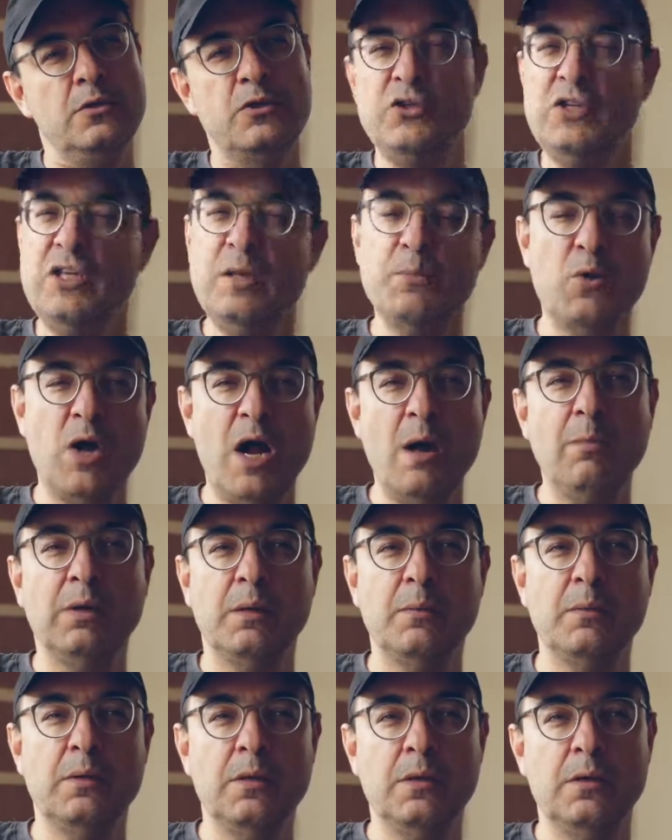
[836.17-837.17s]
You see the
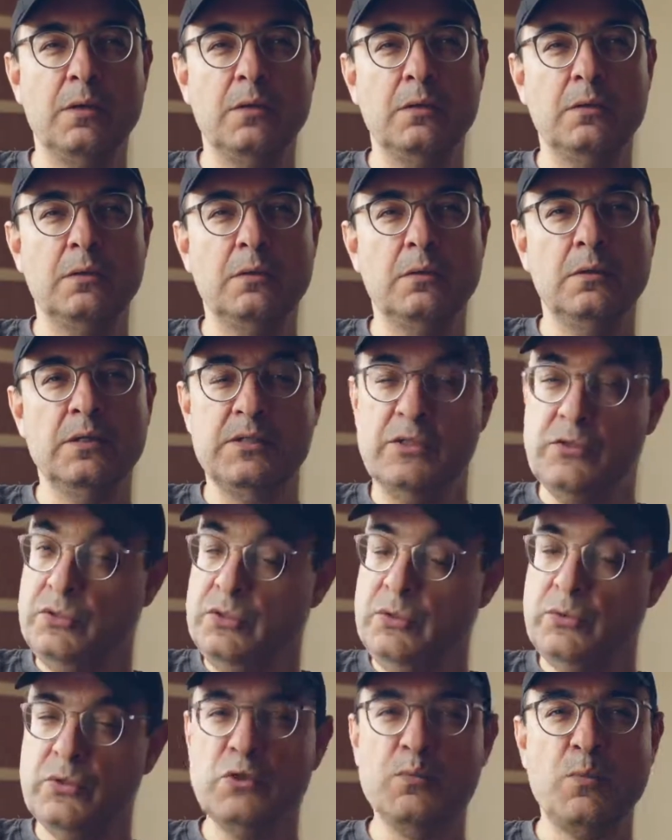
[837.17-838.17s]
problem? That's a
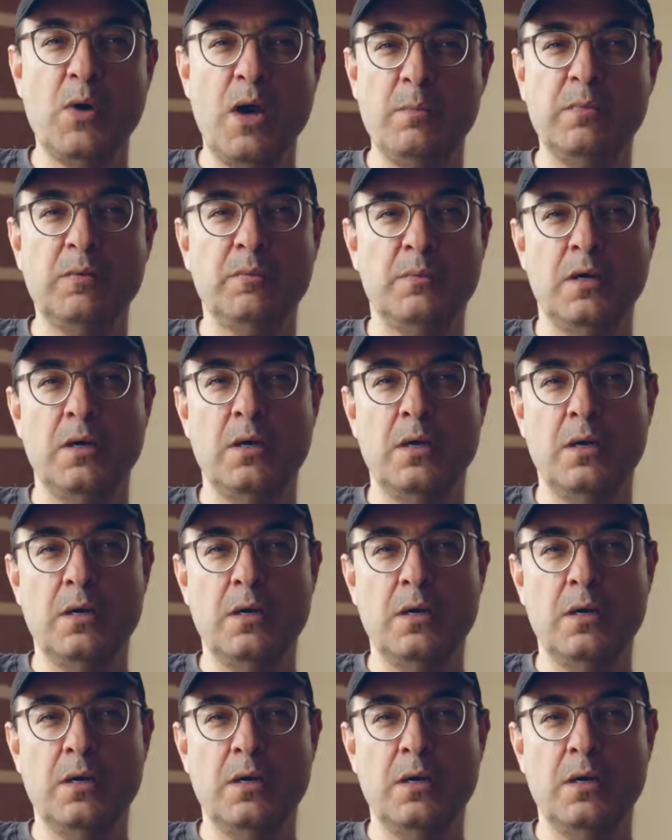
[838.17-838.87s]
serious problem.